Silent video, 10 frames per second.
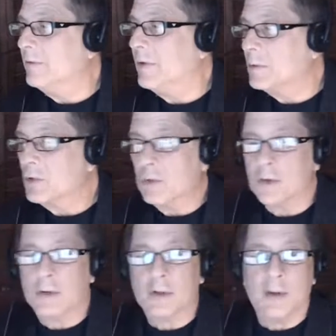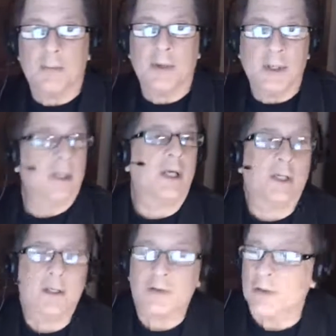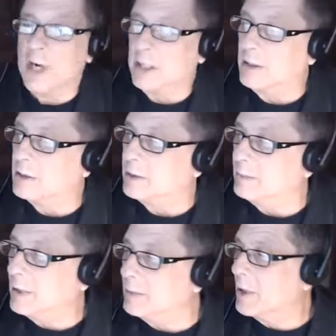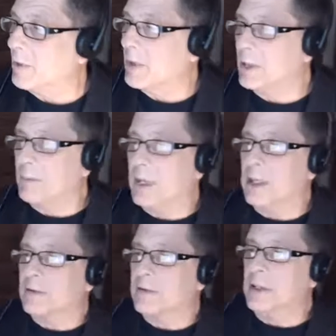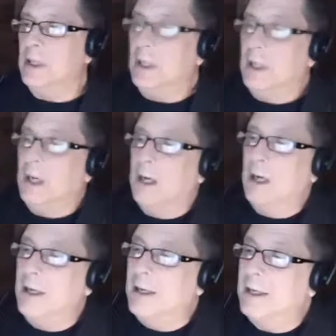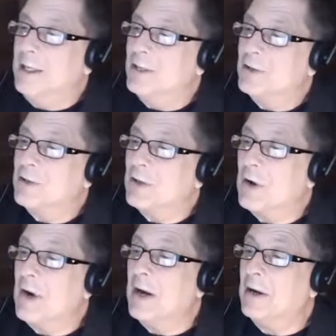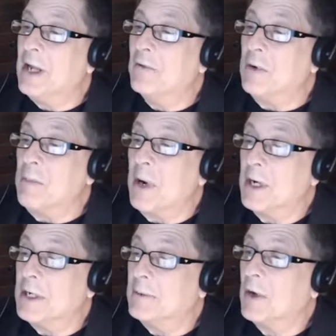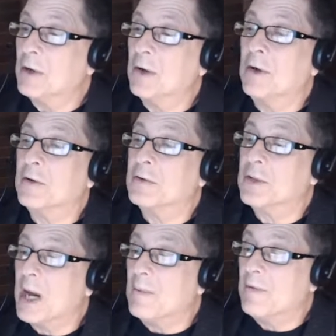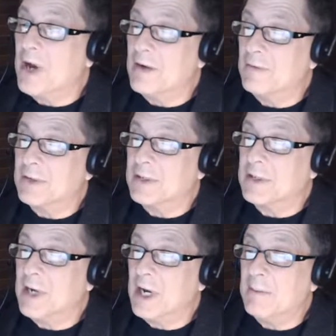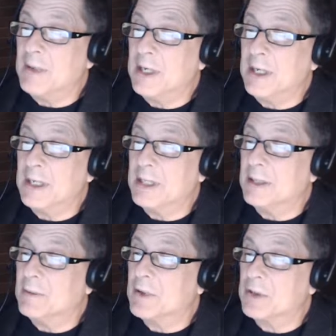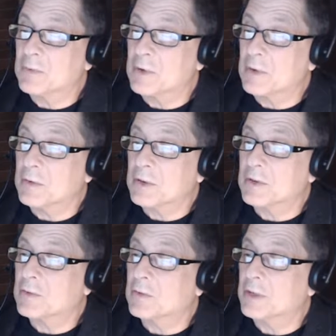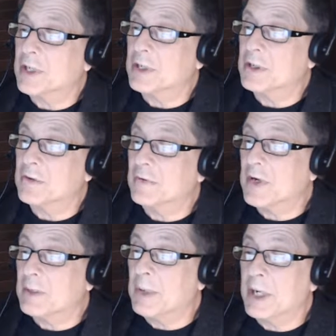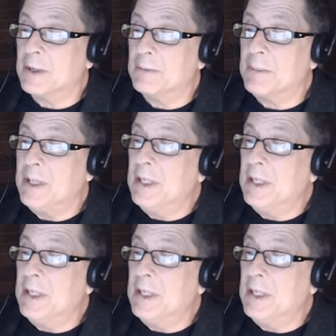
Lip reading: pharmaceutical company, and they get distracted on marijuana policy. So go out and remind them on all those top five at the top, and let me just real quick scroll down to the bottom.